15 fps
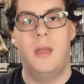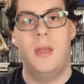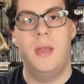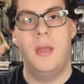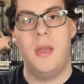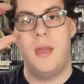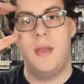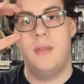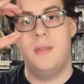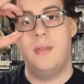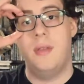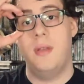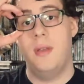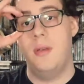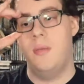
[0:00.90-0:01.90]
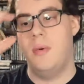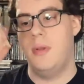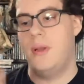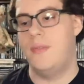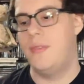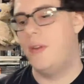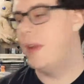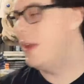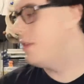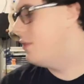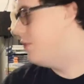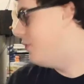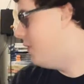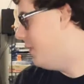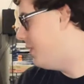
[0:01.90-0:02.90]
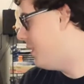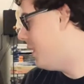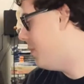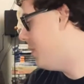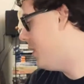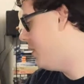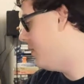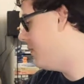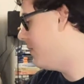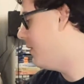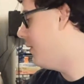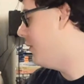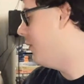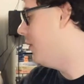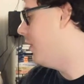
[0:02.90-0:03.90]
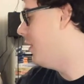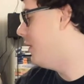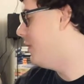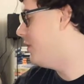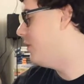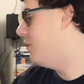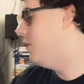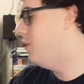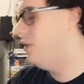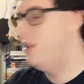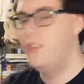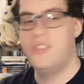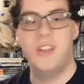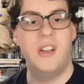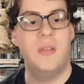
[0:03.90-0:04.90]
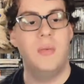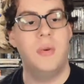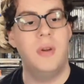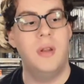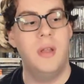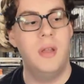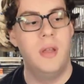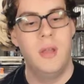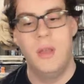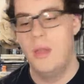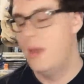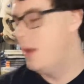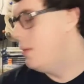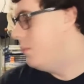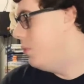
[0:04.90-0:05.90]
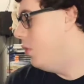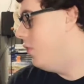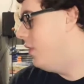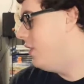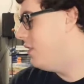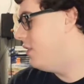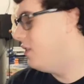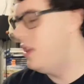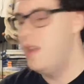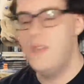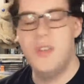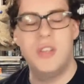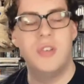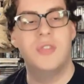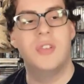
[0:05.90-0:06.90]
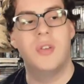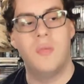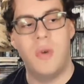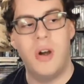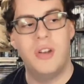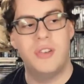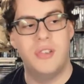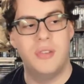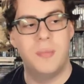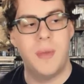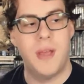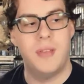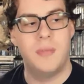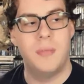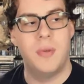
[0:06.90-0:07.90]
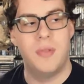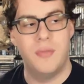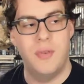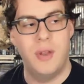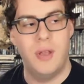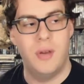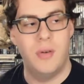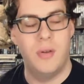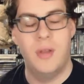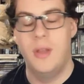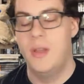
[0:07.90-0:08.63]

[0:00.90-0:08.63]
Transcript: Hey guys, well I finally got some free time in, so let's do the January movies and TV shows I watched this past month video,